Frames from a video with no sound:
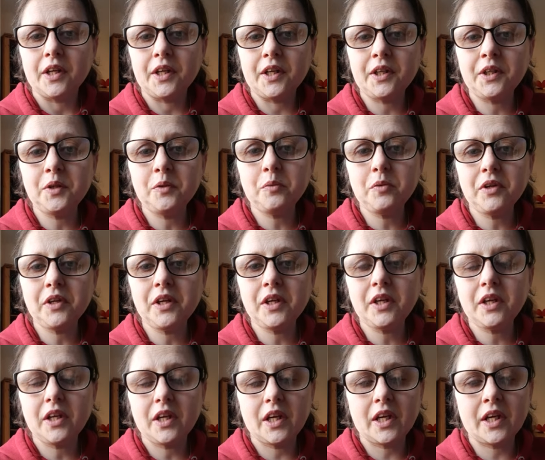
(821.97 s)
In a
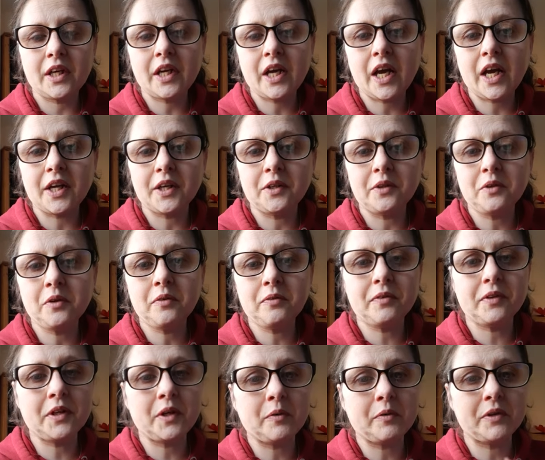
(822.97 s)
way, and I had enough,
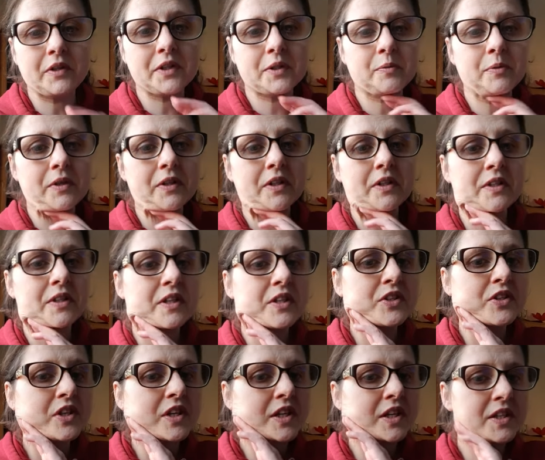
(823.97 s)
and I went to speak to the
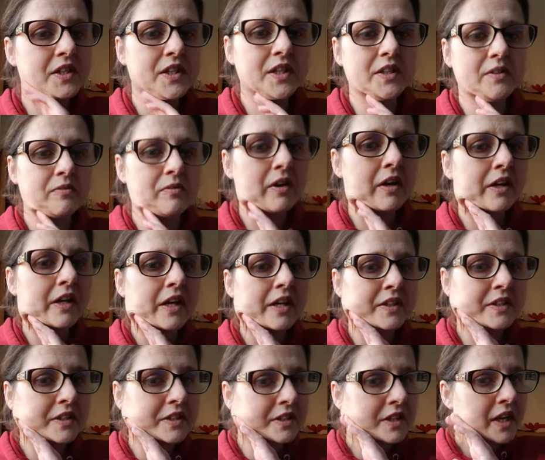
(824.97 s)
teacher, and I says, right, I
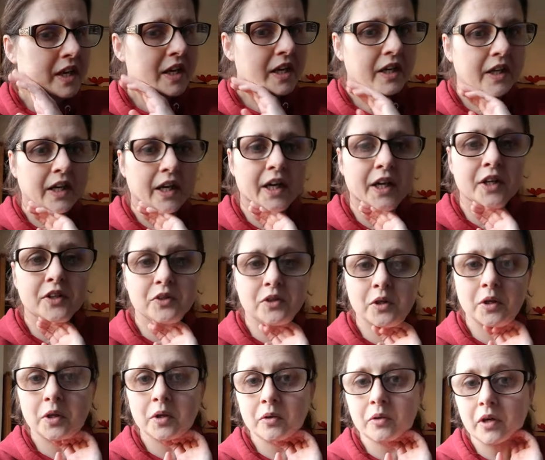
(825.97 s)
says, can I
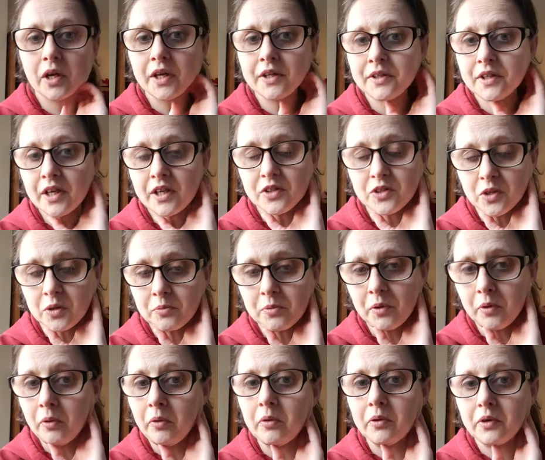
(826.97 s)
do a dance on
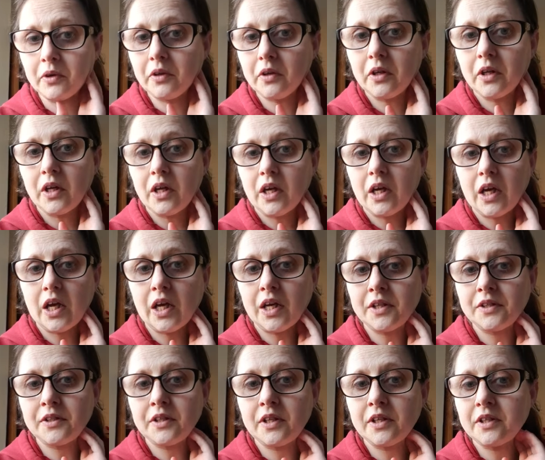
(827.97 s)
my own? I
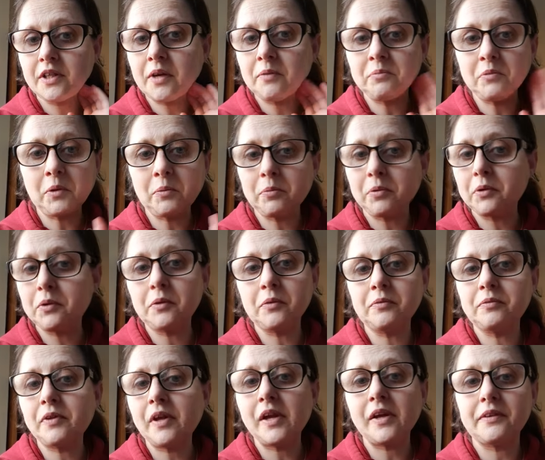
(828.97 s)
says, I'm not putting up
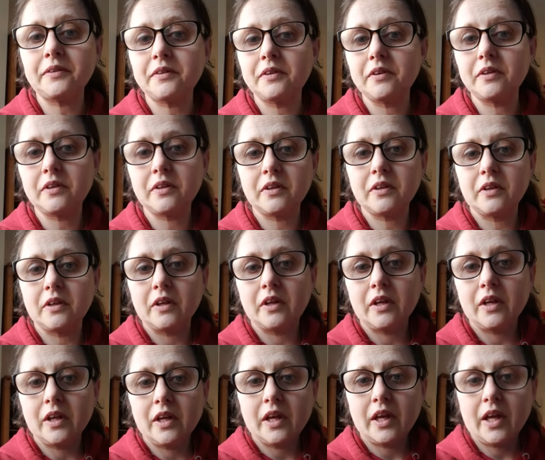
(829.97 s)
with that.
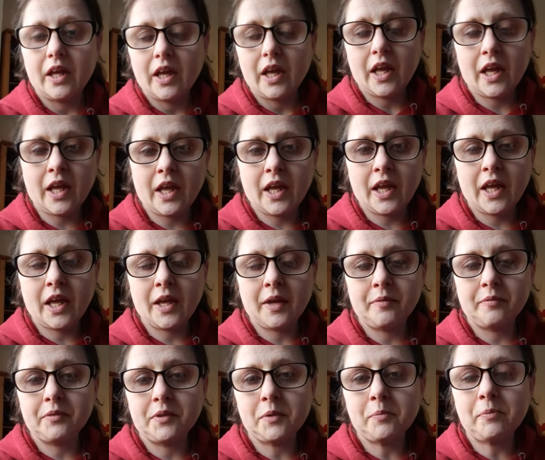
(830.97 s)

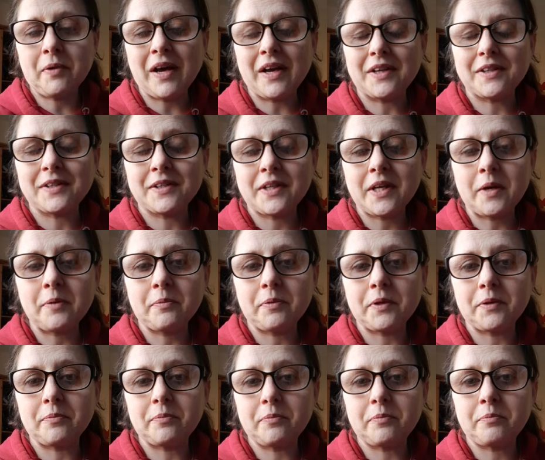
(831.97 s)
The
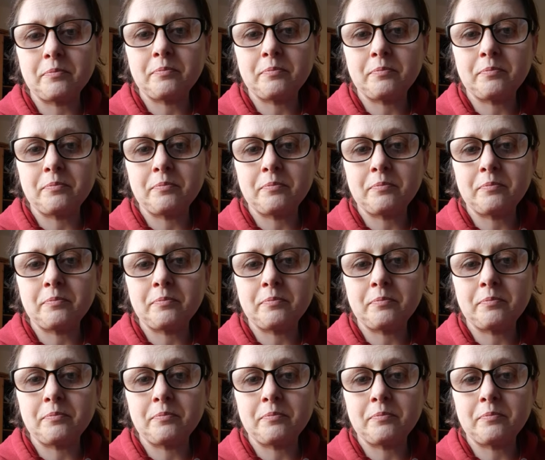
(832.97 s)
backstabber,